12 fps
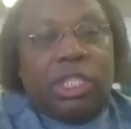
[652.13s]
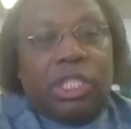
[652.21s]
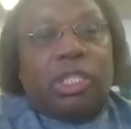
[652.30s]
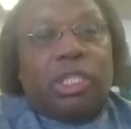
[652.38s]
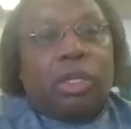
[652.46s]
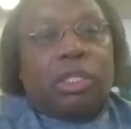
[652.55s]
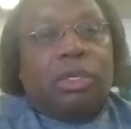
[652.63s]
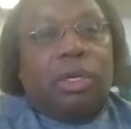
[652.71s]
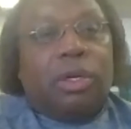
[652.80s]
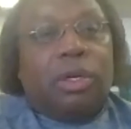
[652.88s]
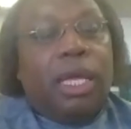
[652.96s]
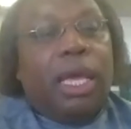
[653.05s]
So she talked to
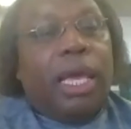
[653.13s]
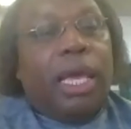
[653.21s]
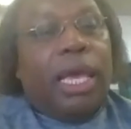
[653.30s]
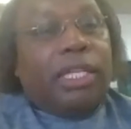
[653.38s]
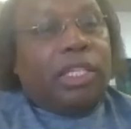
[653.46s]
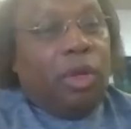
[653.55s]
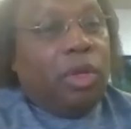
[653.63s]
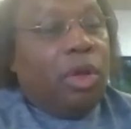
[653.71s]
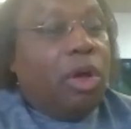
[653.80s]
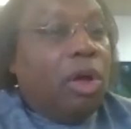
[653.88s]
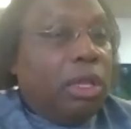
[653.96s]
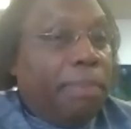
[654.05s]
her and told
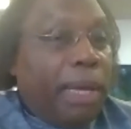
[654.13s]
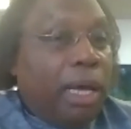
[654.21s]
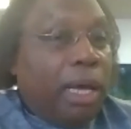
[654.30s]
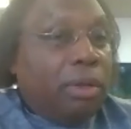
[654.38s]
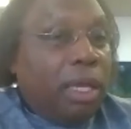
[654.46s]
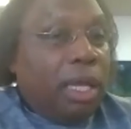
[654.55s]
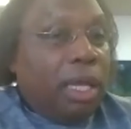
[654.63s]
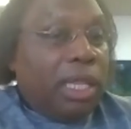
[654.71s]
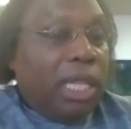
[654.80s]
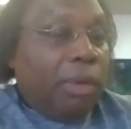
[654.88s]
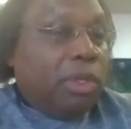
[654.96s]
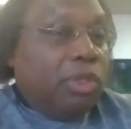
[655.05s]
her all about
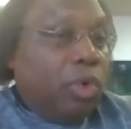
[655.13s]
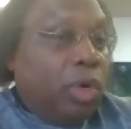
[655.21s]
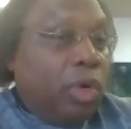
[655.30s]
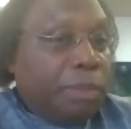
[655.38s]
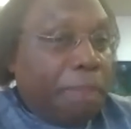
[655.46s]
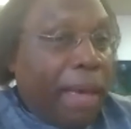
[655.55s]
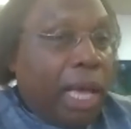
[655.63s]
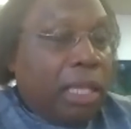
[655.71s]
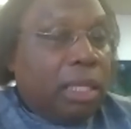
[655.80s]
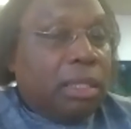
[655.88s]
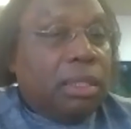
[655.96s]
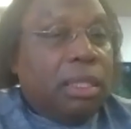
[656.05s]
they were doing this
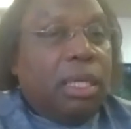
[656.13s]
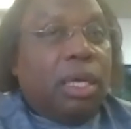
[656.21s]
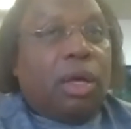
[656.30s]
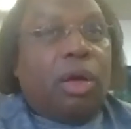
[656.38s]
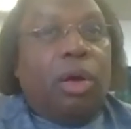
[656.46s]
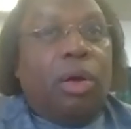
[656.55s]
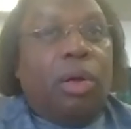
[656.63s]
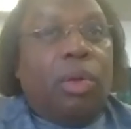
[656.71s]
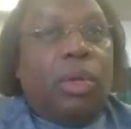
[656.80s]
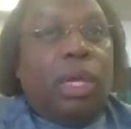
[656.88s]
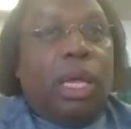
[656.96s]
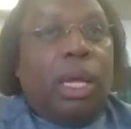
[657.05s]
pilot
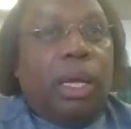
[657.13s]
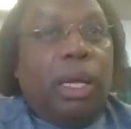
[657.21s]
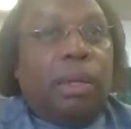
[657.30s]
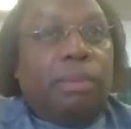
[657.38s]
called